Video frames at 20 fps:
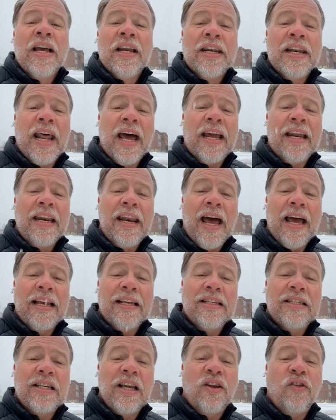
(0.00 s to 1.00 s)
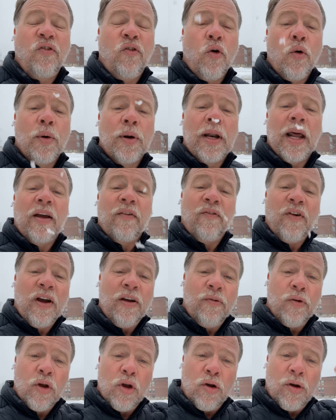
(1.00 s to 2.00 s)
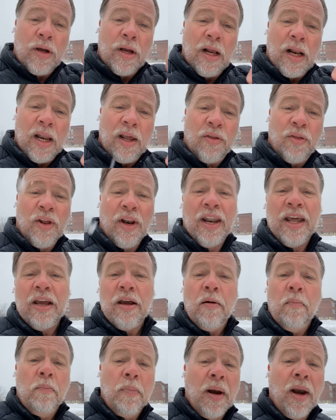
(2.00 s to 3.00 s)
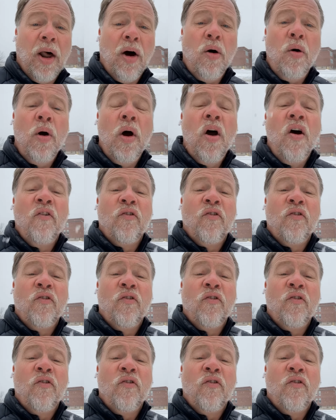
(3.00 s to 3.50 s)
996 4195 or you can click the link below